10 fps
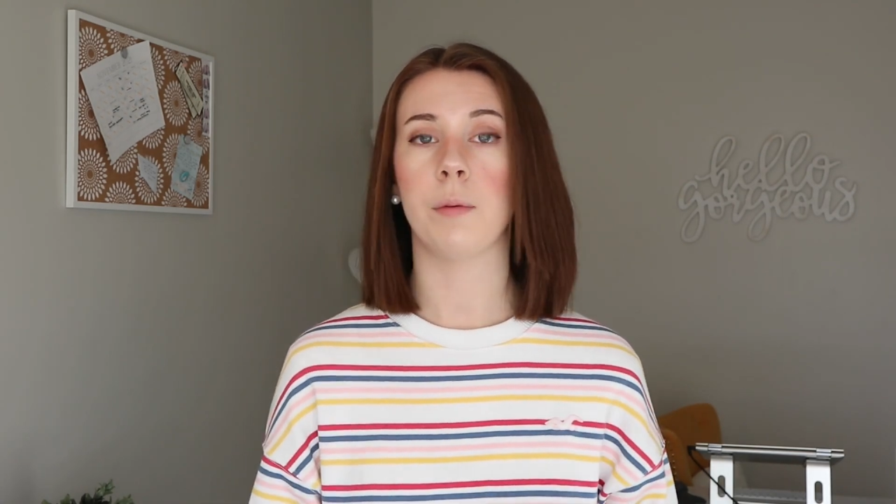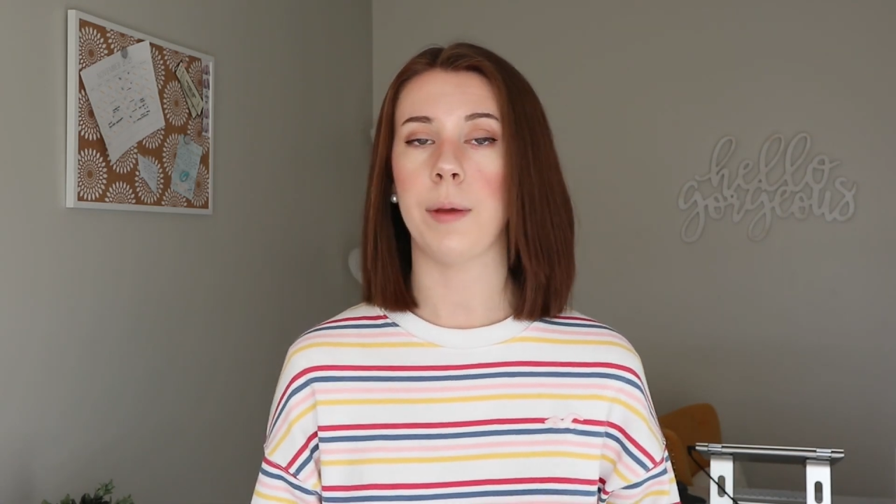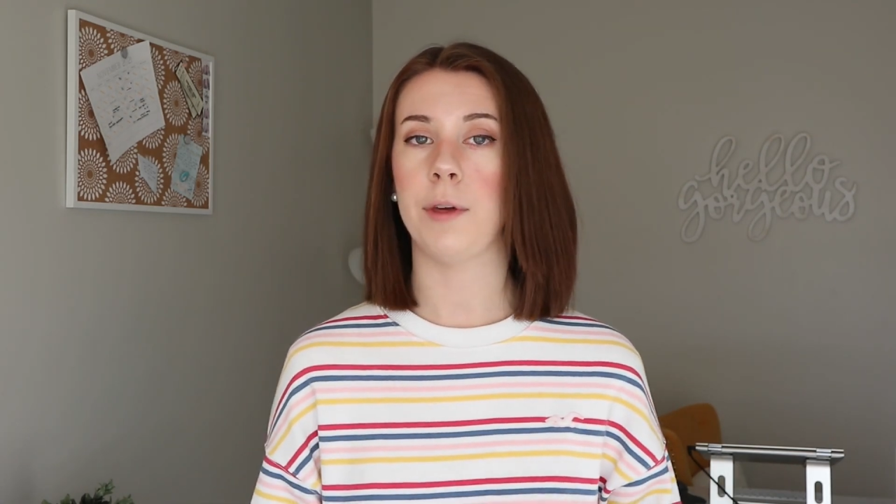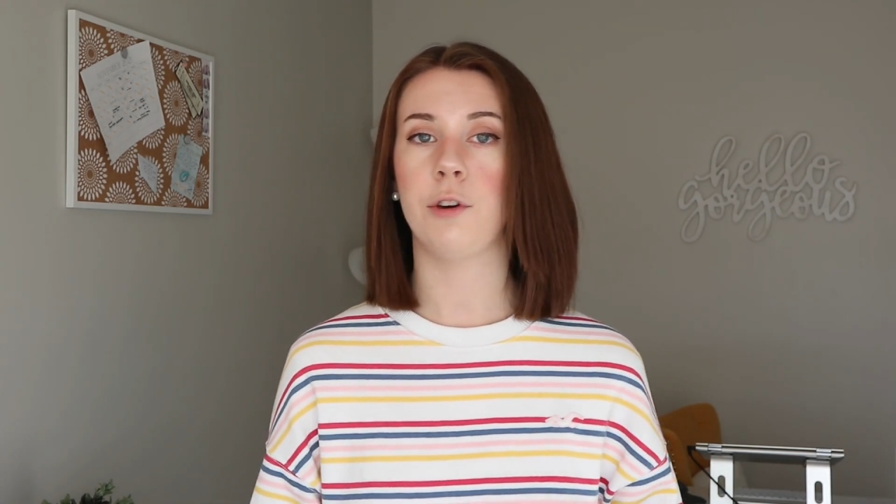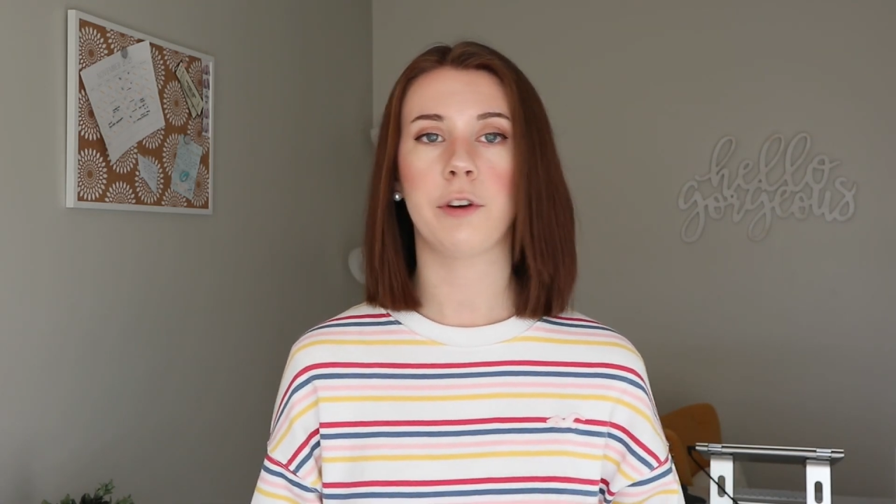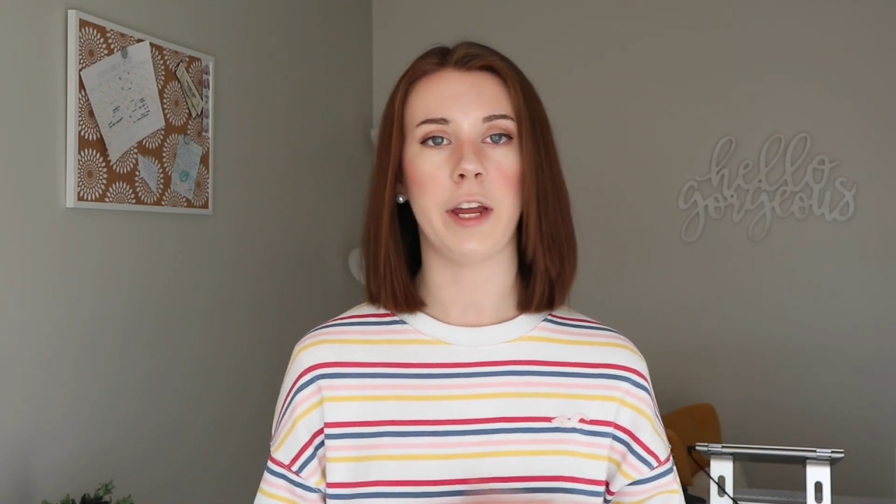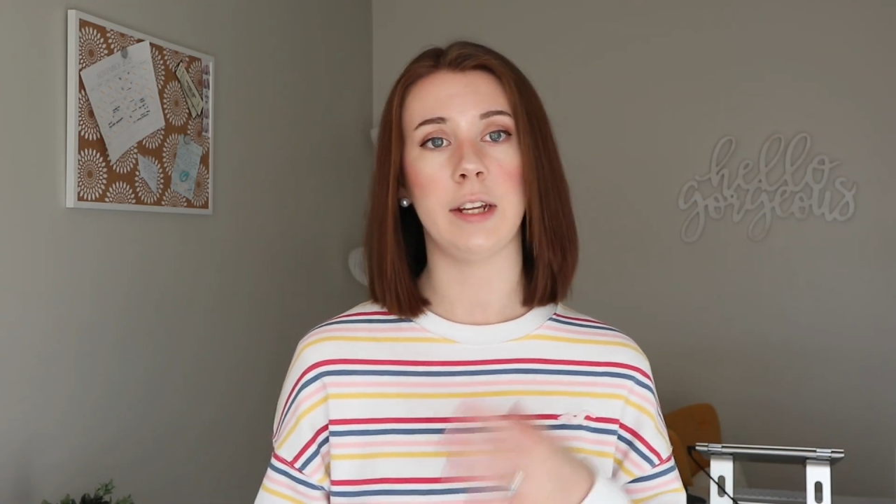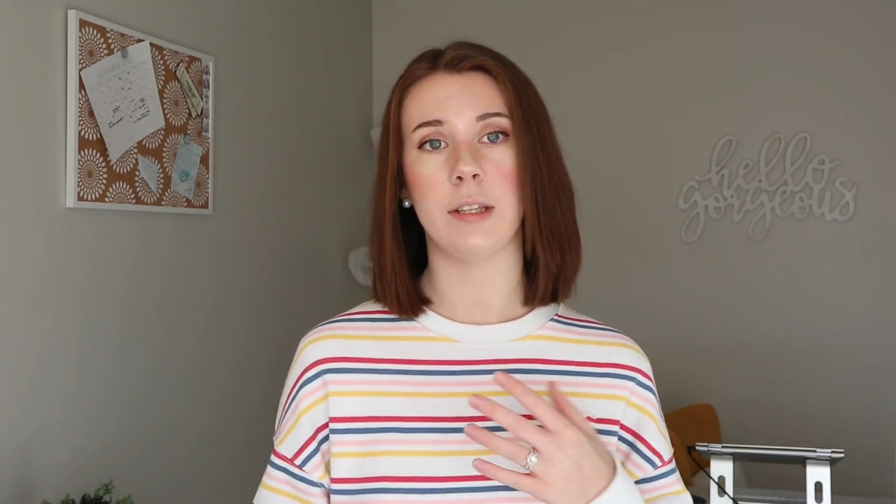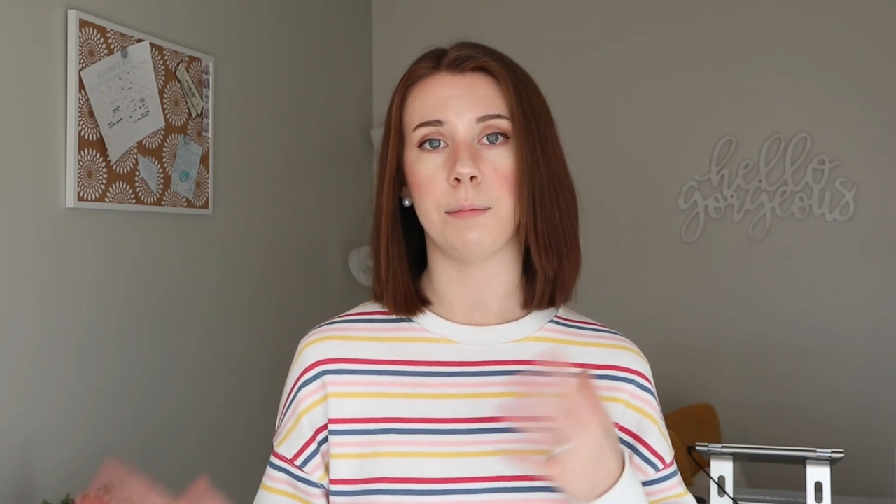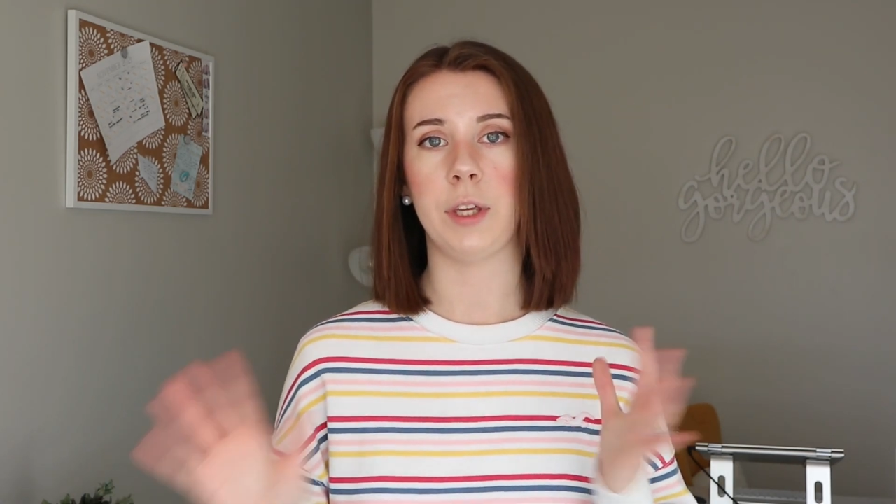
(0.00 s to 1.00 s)
Or maybe you
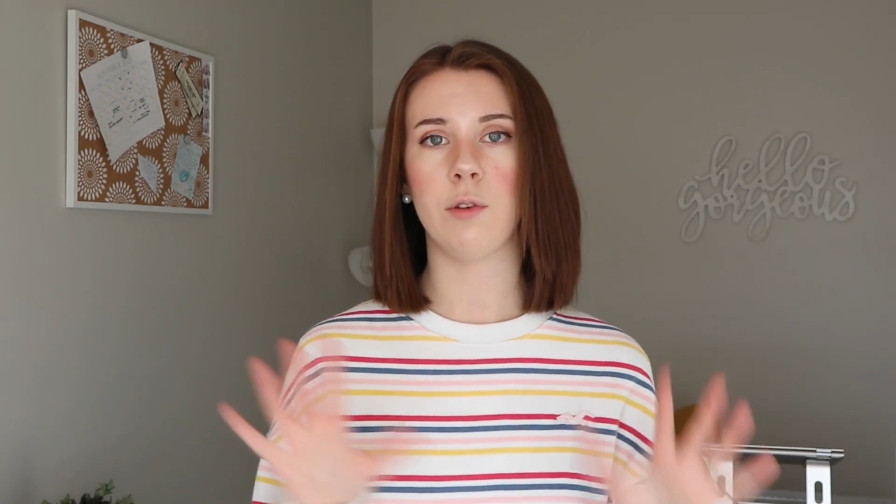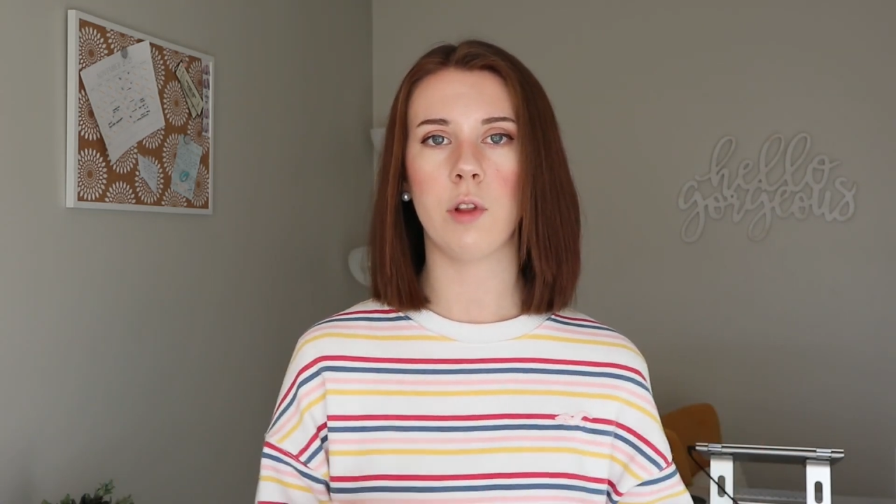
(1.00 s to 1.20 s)
created some cute